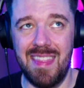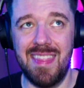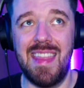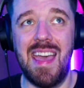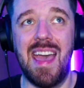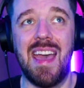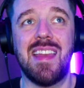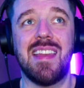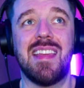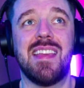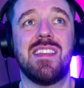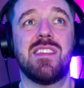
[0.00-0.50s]
And
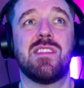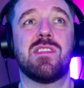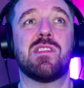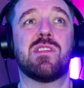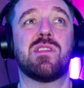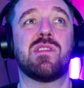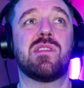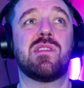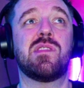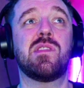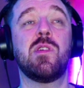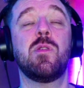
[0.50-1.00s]
that is
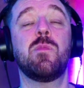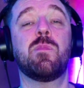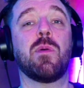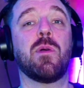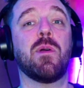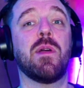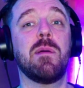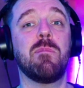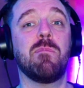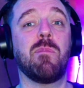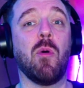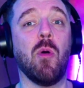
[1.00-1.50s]

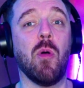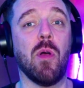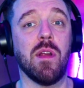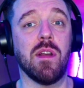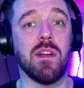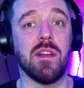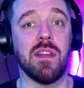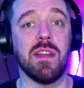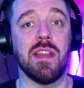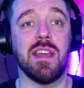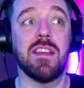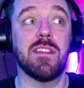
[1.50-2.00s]
super
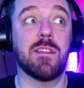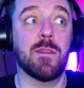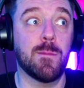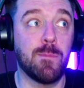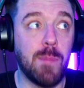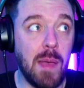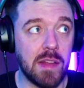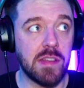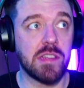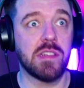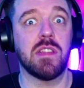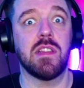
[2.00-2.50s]
important,
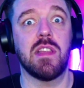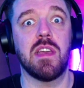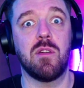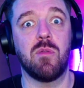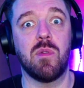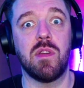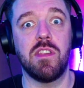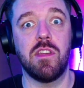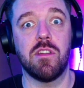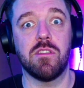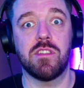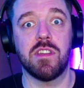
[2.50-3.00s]
especially
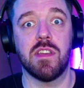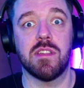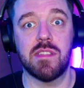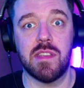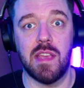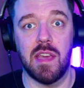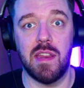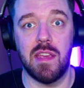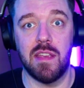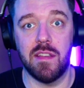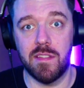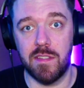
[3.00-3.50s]
when you're just
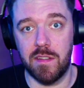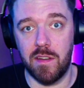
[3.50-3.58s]
getting